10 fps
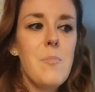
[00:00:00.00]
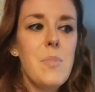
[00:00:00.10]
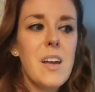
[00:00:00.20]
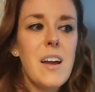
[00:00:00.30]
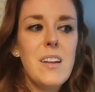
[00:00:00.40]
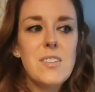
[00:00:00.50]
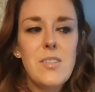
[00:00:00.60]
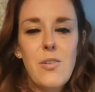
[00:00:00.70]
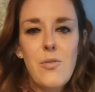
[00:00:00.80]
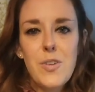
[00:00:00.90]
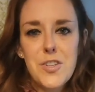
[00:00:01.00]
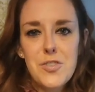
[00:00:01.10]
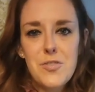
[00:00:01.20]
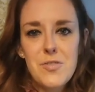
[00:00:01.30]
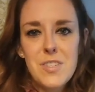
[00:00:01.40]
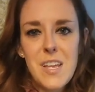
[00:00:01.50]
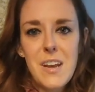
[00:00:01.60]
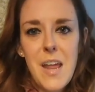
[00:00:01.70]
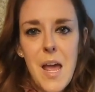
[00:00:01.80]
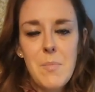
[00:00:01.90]
be kind to the creatures that
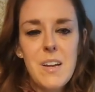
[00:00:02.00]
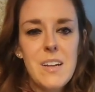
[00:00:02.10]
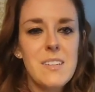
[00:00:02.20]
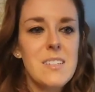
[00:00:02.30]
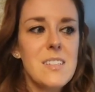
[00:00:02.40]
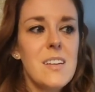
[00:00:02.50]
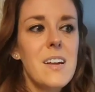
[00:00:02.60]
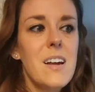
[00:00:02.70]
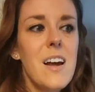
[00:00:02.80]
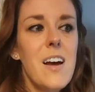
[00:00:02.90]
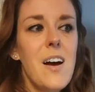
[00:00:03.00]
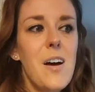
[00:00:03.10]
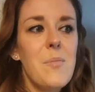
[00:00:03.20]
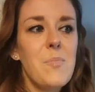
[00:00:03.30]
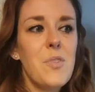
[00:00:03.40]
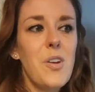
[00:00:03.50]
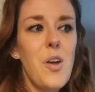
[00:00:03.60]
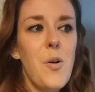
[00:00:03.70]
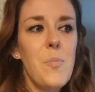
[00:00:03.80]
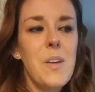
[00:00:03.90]
inhabit it,
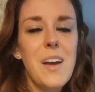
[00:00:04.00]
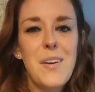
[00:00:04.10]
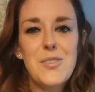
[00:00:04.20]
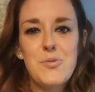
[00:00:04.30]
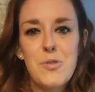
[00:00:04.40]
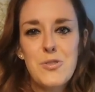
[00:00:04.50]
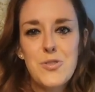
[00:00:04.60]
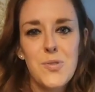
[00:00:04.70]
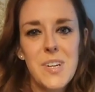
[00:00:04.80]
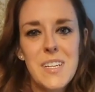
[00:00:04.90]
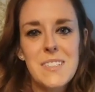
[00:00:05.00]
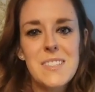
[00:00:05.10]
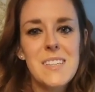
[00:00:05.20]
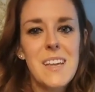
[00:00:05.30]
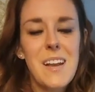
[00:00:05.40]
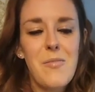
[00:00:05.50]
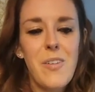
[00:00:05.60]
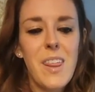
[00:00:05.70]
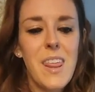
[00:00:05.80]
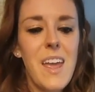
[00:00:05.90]
be kind to our trees and
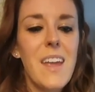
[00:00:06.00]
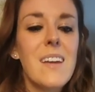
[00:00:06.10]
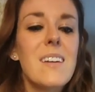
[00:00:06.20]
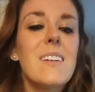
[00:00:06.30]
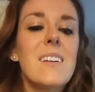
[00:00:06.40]
everything.